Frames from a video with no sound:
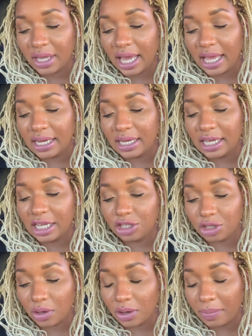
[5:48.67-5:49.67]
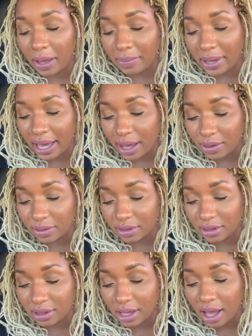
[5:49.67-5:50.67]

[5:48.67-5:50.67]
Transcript: and he showed up at my house.